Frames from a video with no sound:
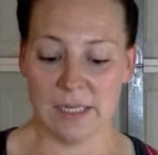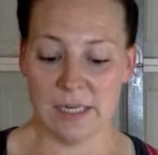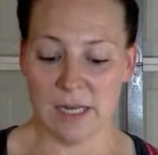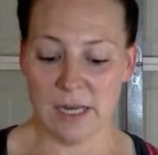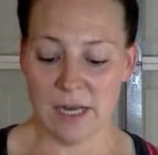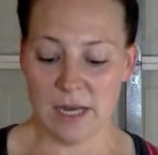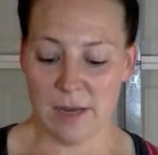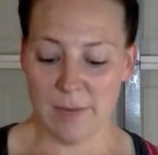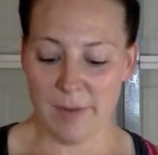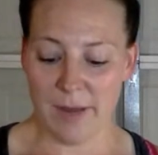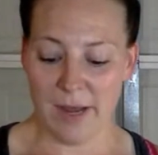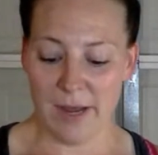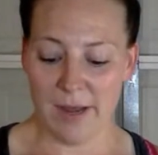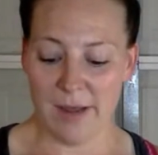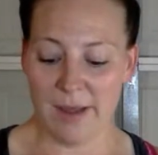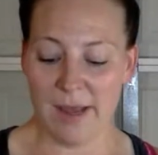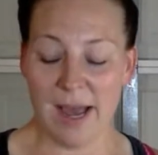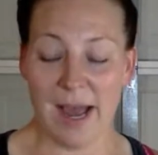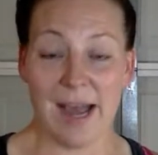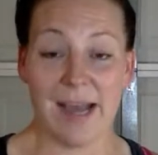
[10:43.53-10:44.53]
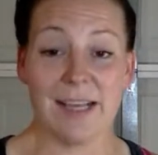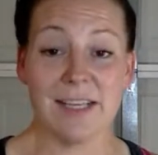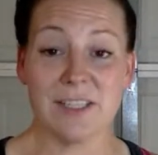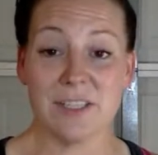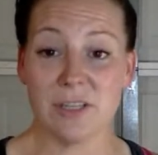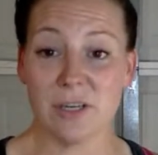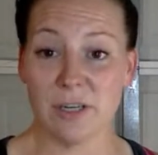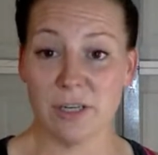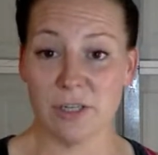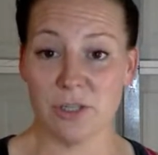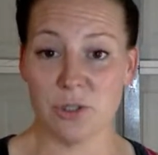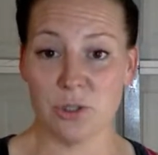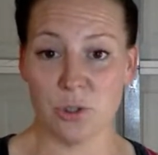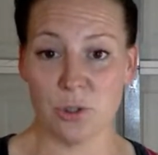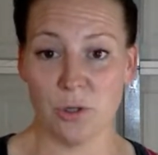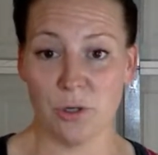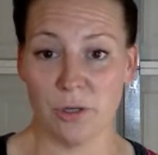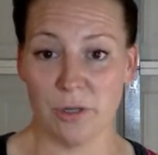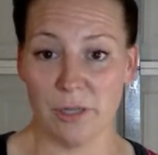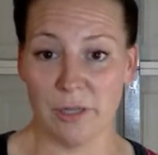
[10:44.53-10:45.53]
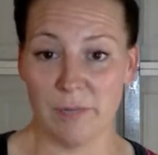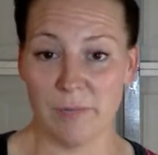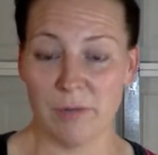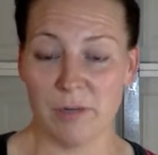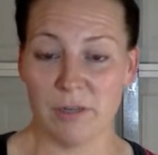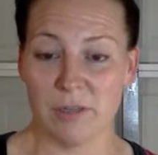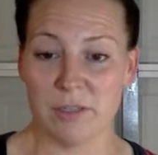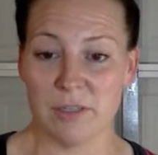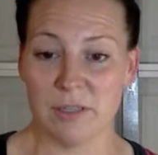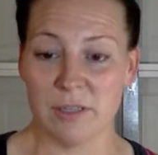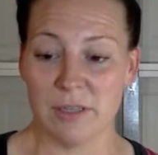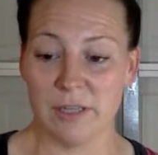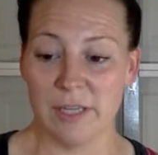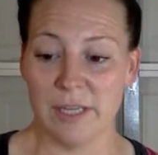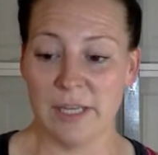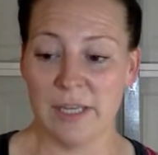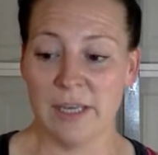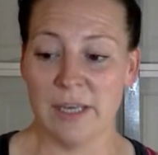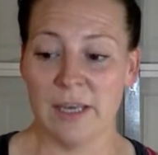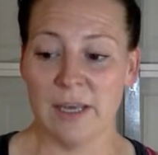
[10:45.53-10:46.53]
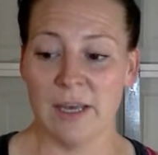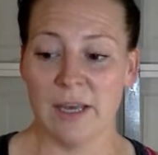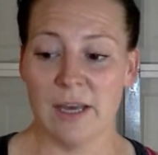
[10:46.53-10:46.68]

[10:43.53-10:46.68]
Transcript: I started journaling personally.